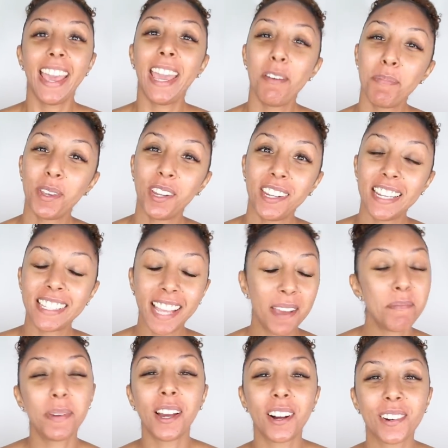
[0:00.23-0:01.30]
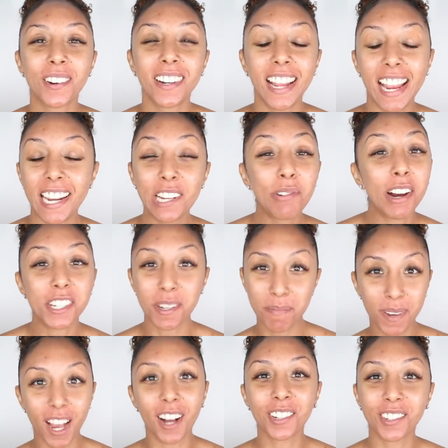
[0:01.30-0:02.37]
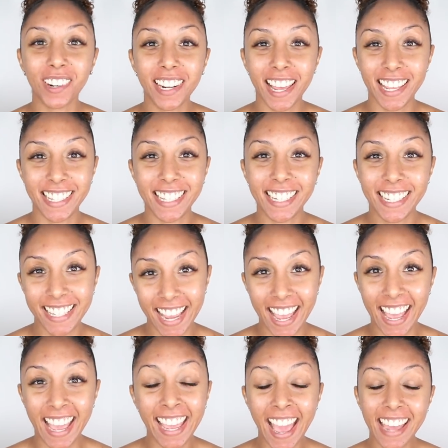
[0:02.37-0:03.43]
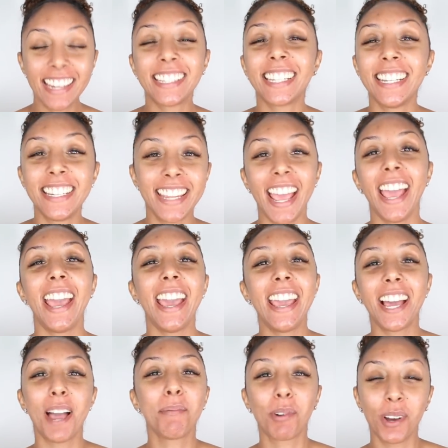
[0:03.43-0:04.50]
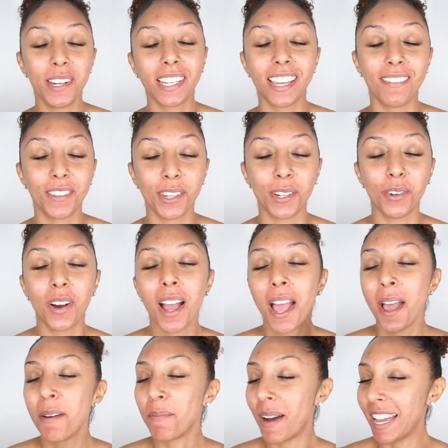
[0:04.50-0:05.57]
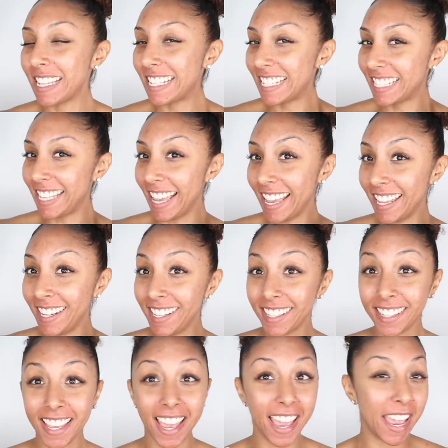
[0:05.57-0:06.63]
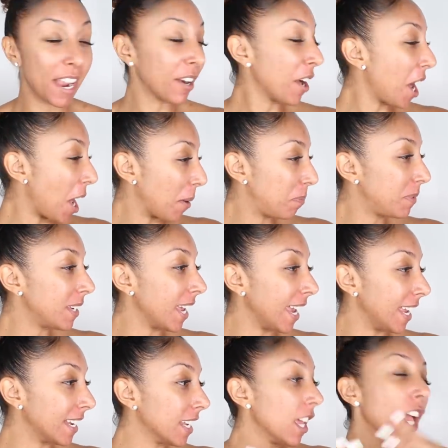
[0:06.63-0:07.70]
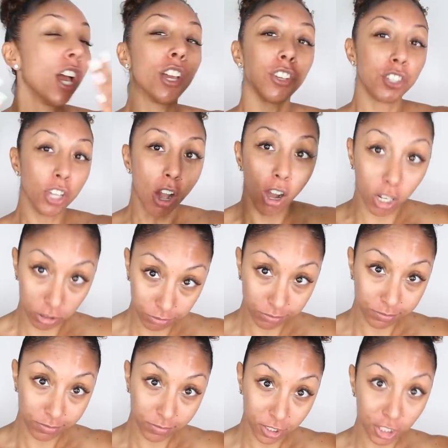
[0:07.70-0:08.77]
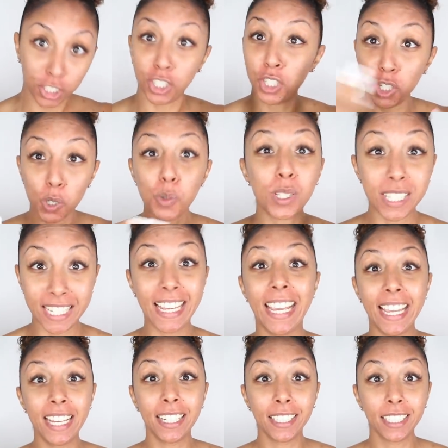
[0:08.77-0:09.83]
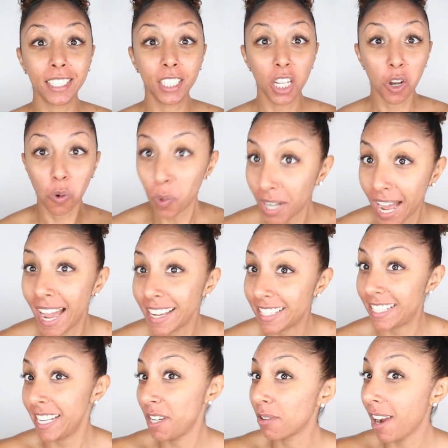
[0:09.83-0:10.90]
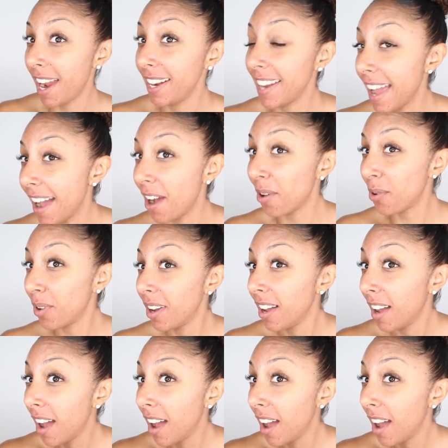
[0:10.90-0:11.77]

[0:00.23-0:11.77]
Hey beauties, I'm Bianca Renee and you're watching Bianca Renee Today, and today I'm going to give you my skincare update. Y'all, do you see what I see right now?